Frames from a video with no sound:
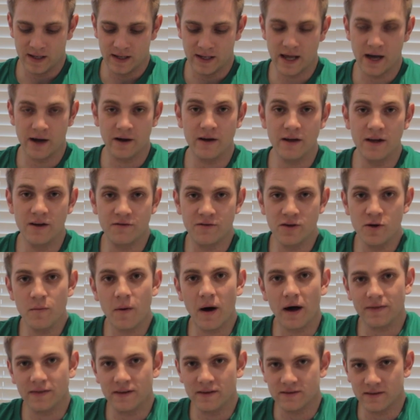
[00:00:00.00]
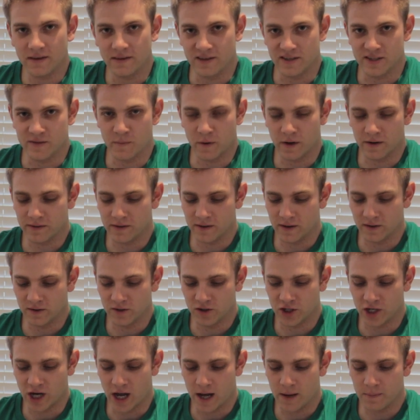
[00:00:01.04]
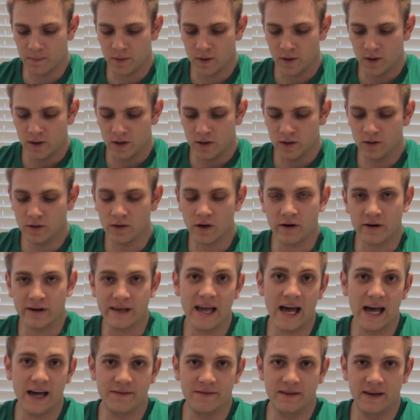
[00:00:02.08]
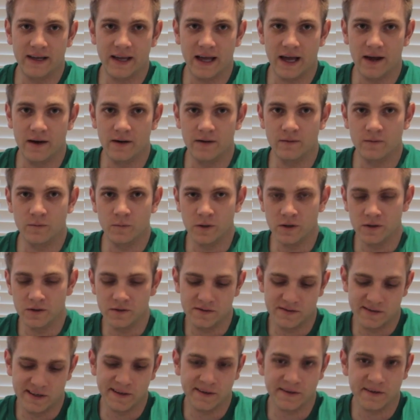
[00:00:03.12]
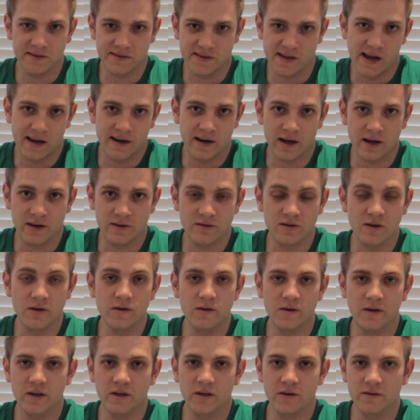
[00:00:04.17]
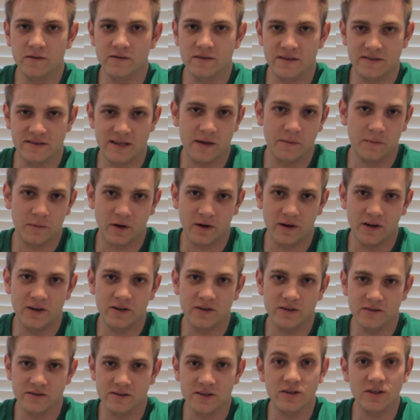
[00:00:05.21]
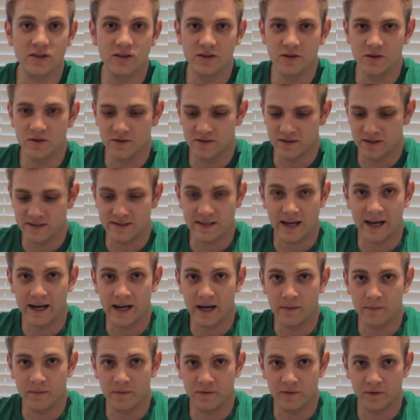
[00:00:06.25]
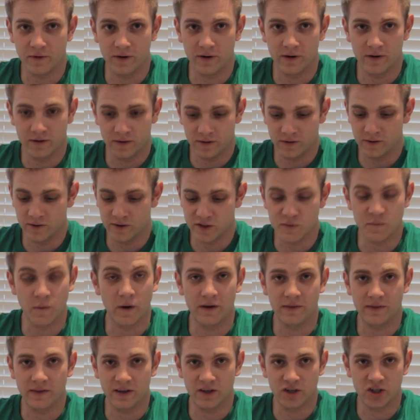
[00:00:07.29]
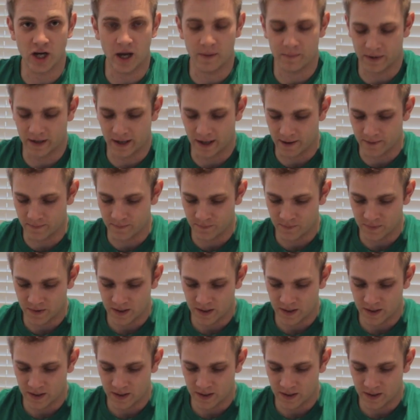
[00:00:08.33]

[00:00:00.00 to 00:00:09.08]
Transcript: Now, if you bought this on the SmartThings shop, you'll already have an account. We use single sign-on, so you can use the same credentials that you use to sign up for your SmartThings shop account.